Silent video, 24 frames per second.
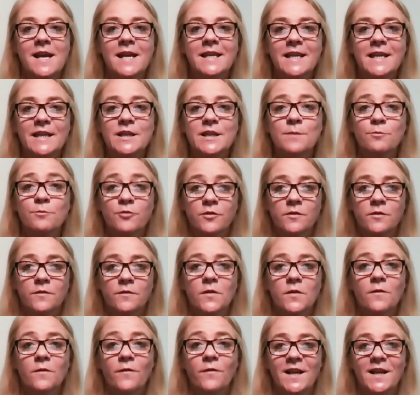can improve
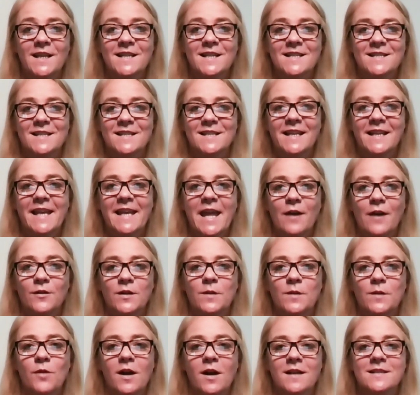your finance and
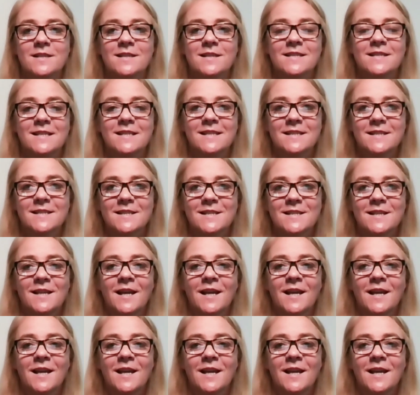accounting processes.